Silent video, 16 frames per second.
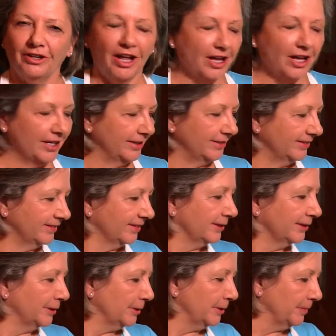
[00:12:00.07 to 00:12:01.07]
lines,
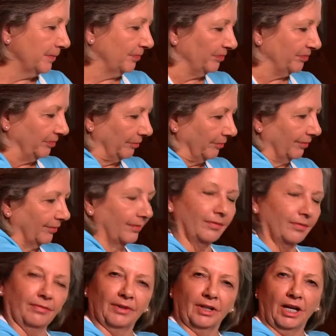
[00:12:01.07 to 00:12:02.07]

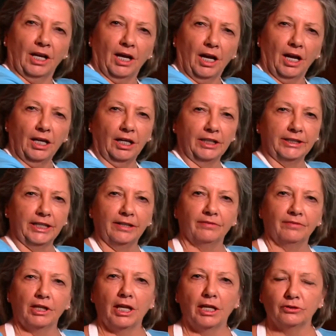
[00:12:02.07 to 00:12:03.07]
I like to
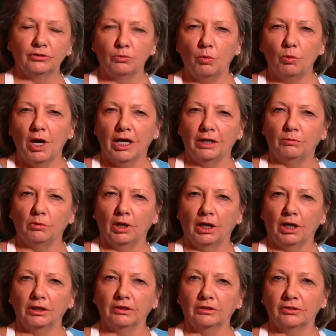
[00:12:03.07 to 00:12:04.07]
have a glass of wine while
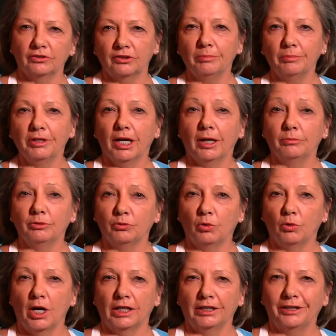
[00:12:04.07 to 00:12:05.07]
I cook. Sometimes the
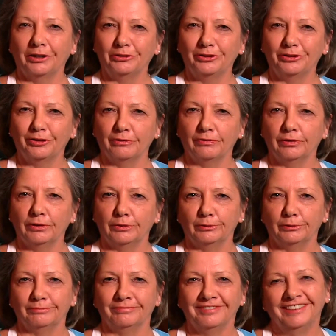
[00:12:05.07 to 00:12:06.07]
wine goes in the
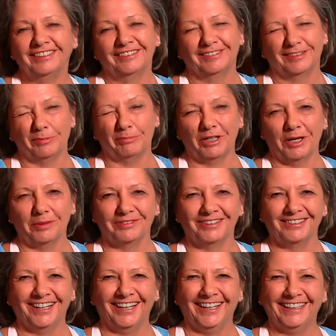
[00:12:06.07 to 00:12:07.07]
food, sometimes
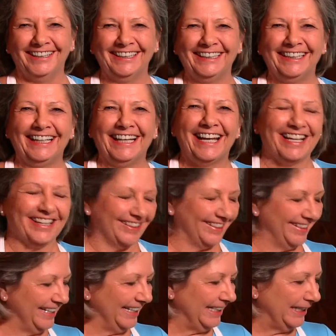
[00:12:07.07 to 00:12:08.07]
not.
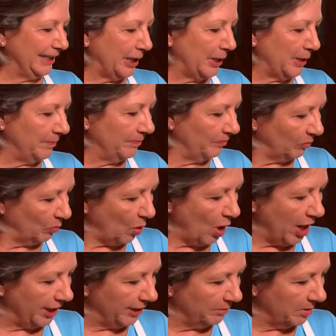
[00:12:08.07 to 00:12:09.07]
The
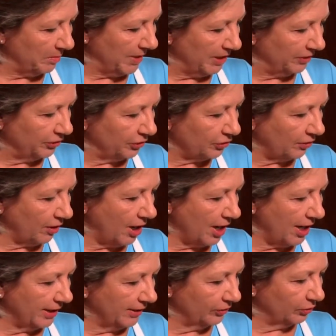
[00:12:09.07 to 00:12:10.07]
wine I'm about to
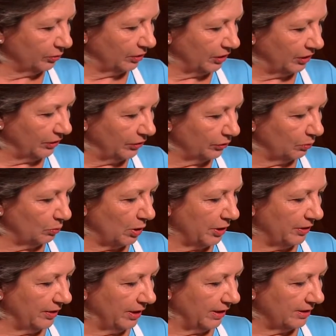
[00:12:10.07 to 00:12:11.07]
try is
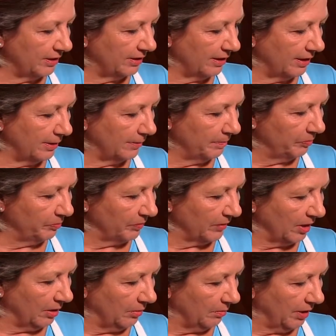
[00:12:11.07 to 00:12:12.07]
one that
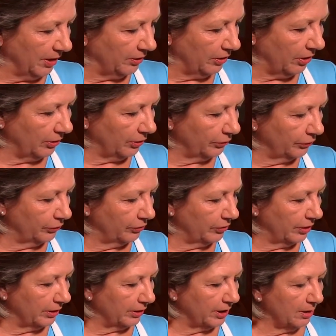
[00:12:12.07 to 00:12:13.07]
my daughter's
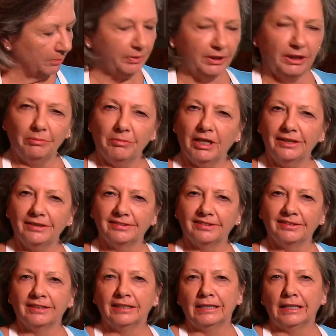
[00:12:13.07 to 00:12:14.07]
company makes